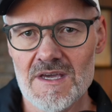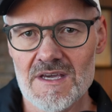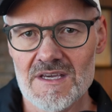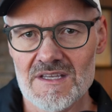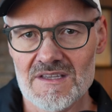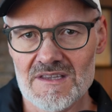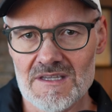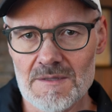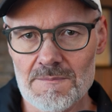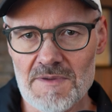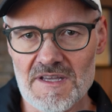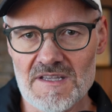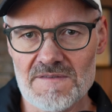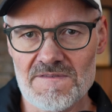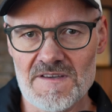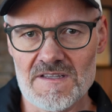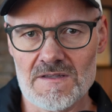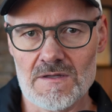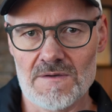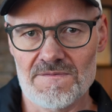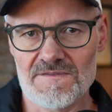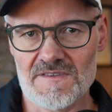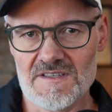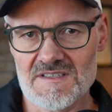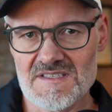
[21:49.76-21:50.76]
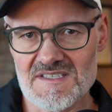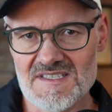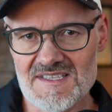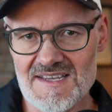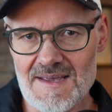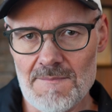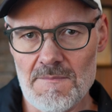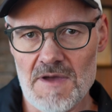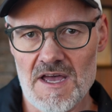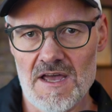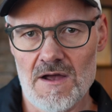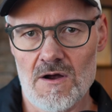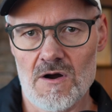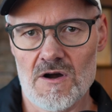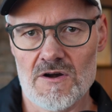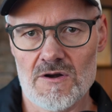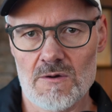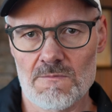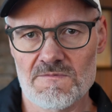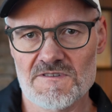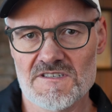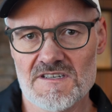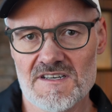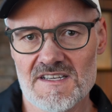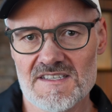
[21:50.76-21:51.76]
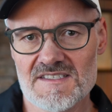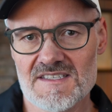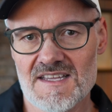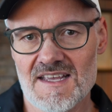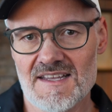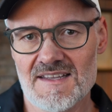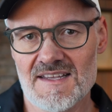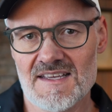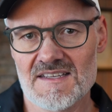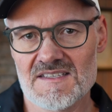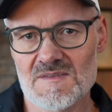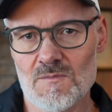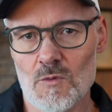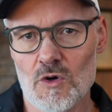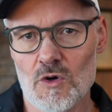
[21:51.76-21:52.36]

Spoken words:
The benefit of the semi-hard option is that it's more